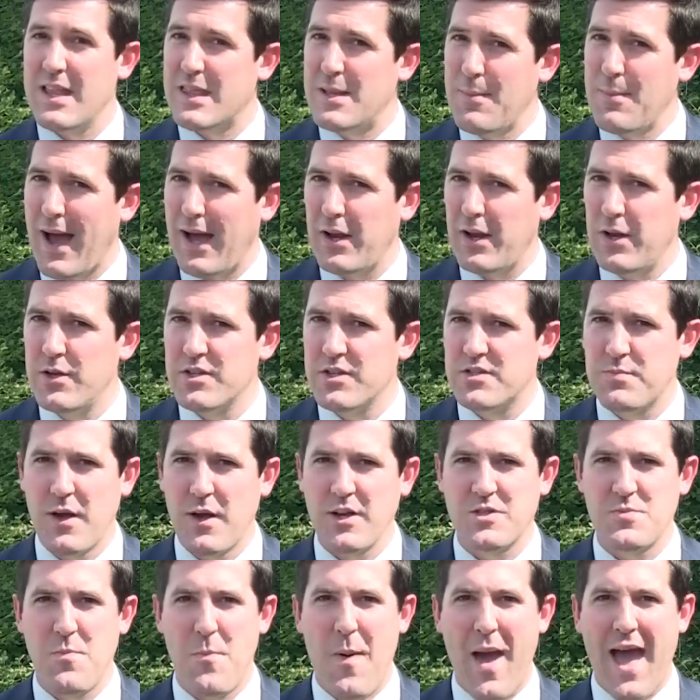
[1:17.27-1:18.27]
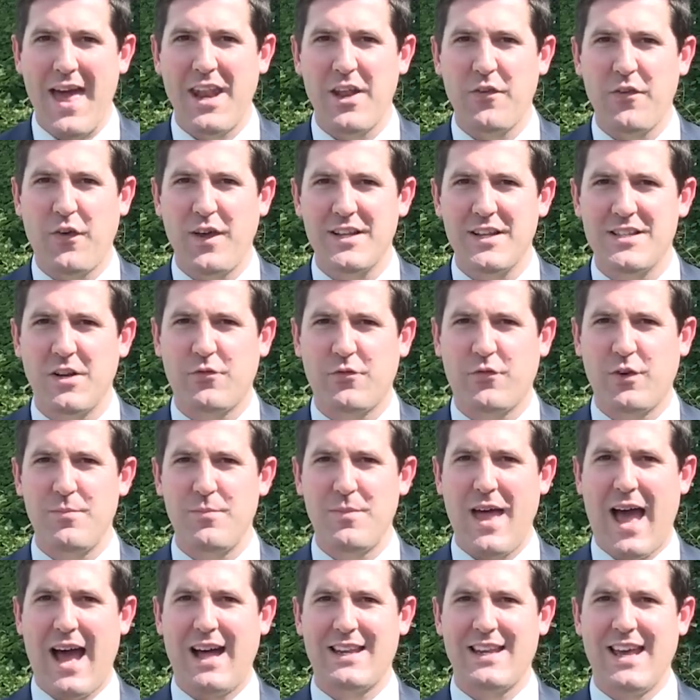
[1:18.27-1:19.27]
The man who's most benefited
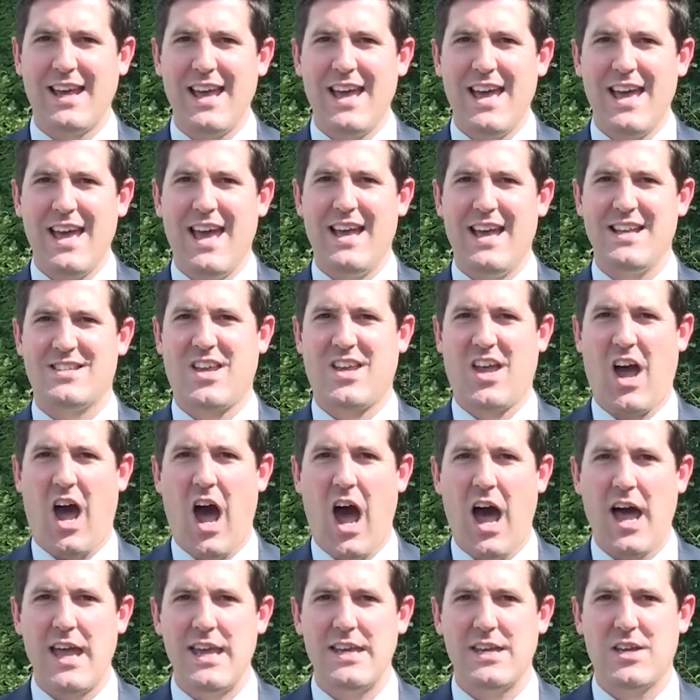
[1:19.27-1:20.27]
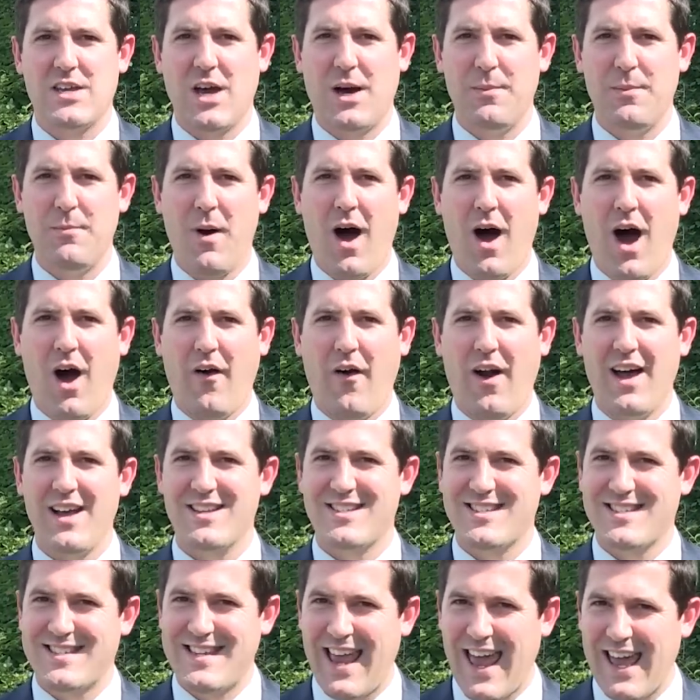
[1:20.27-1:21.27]
from that is Kai Kamara.
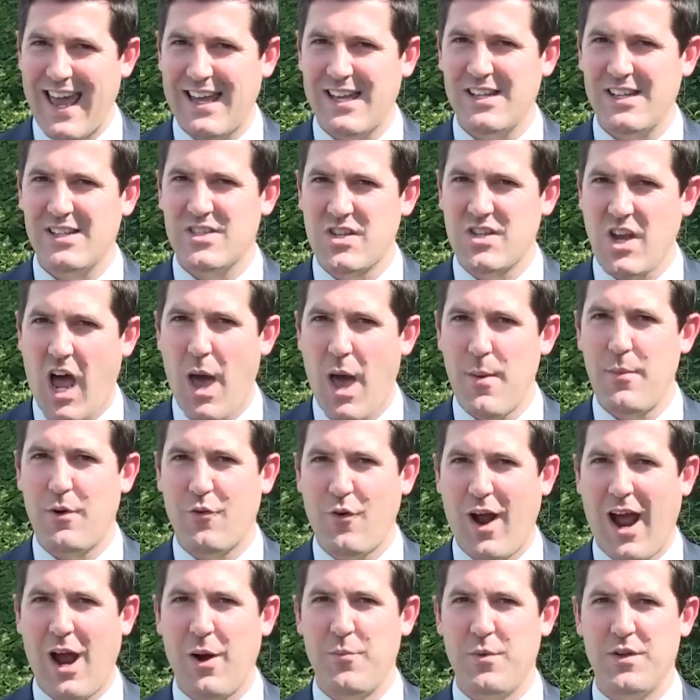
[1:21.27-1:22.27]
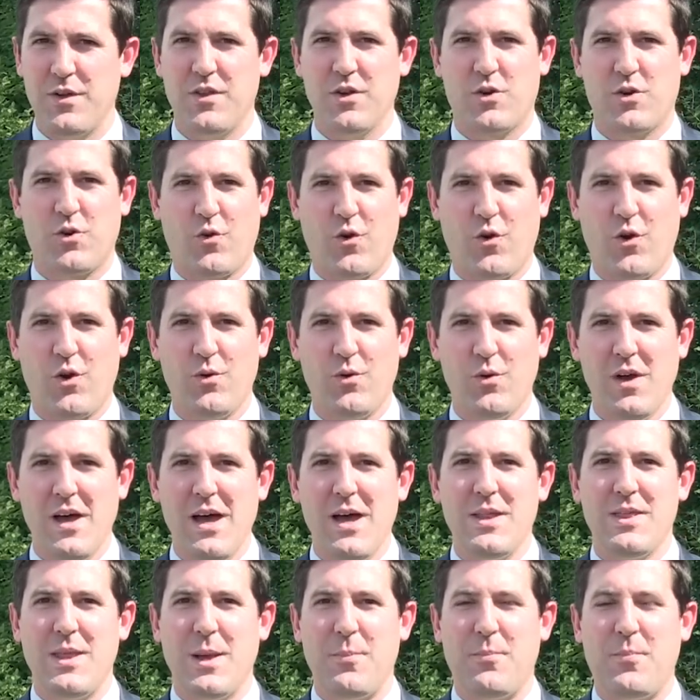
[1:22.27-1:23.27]
Second time around with the Crew,
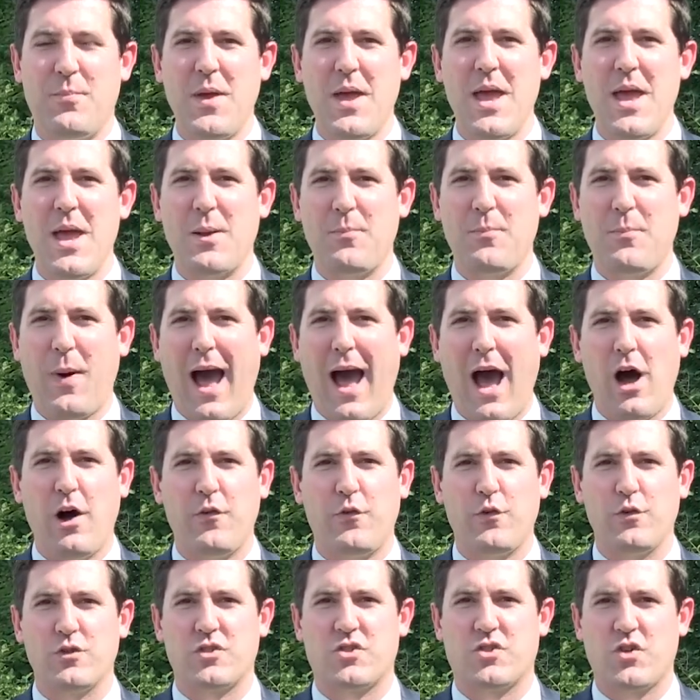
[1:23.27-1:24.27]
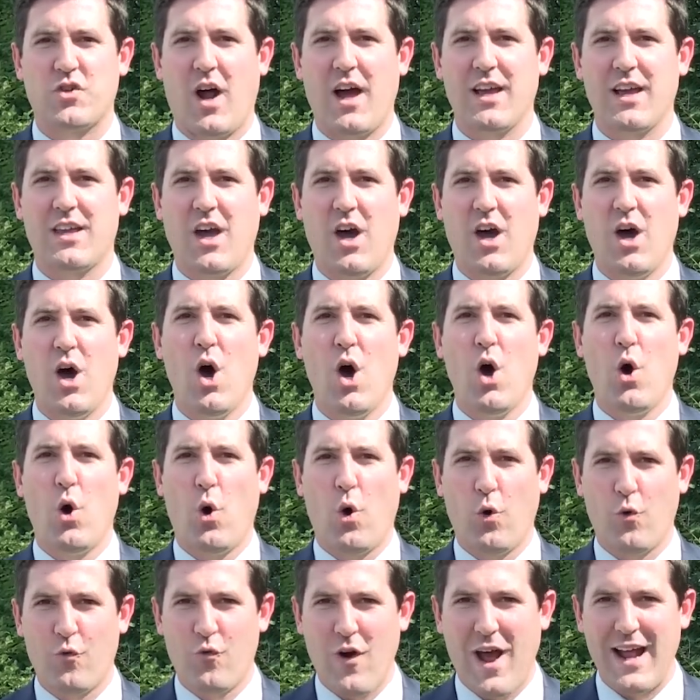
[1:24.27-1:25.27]
the big, powerful striker
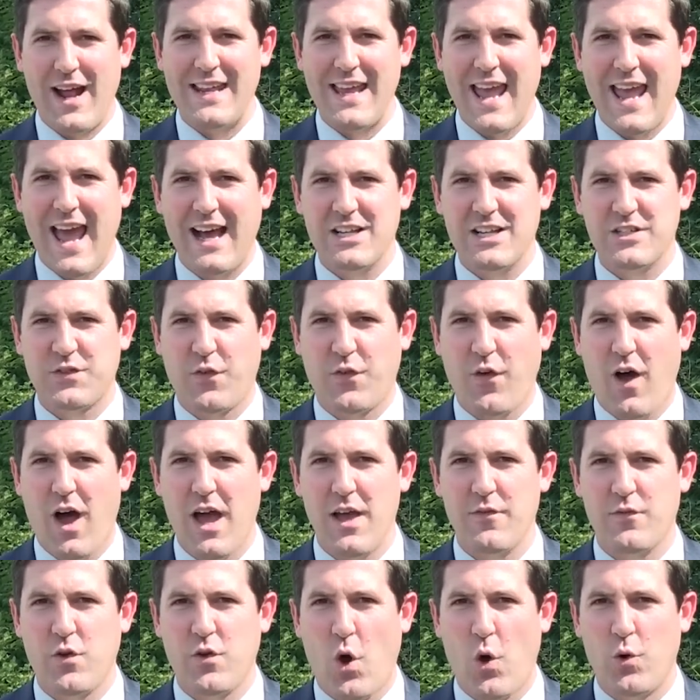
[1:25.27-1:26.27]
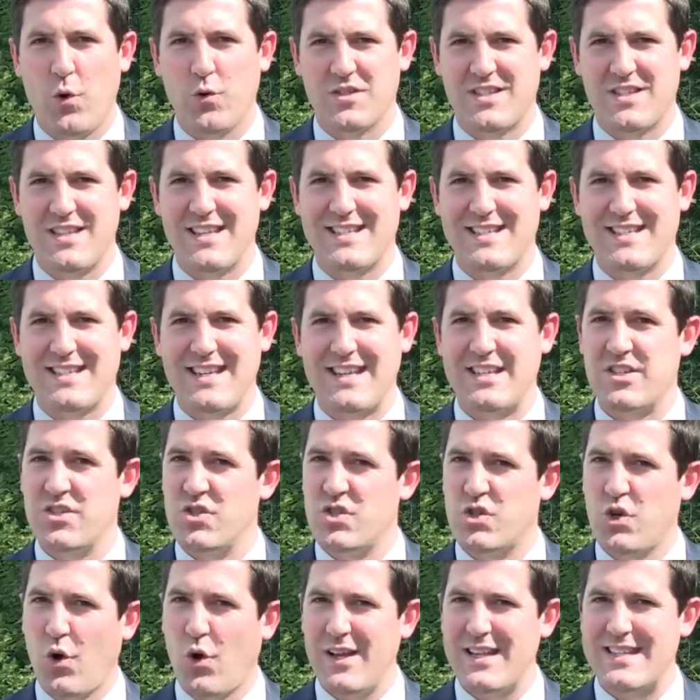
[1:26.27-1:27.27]
already has 5 goals this
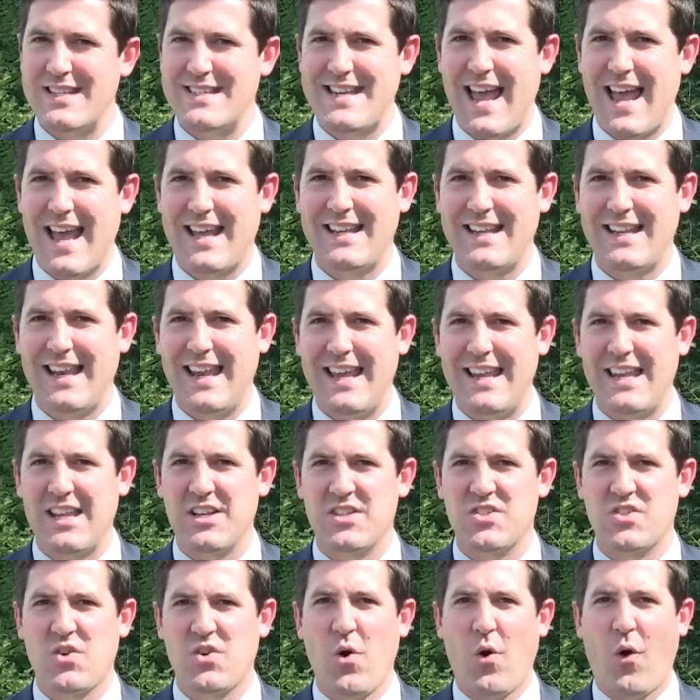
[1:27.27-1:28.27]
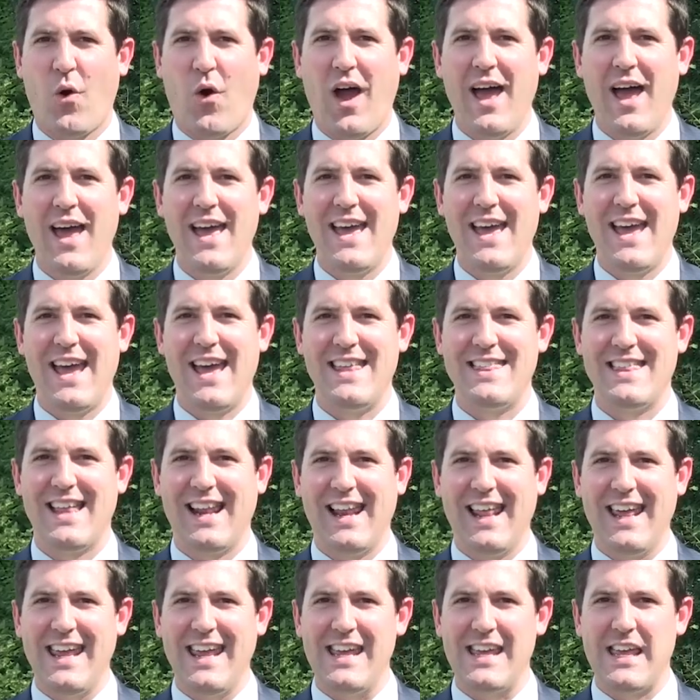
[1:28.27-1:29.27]
season, joint second leading scorer in the
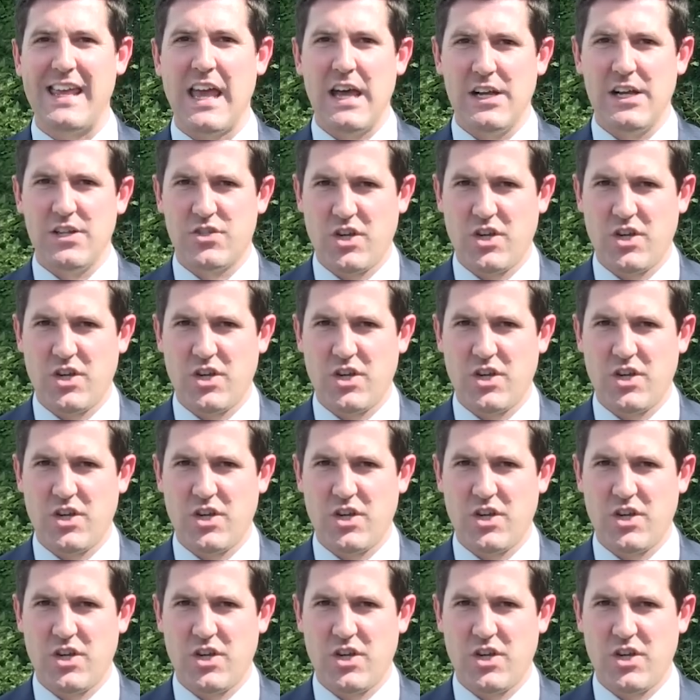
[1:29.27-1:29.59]
league.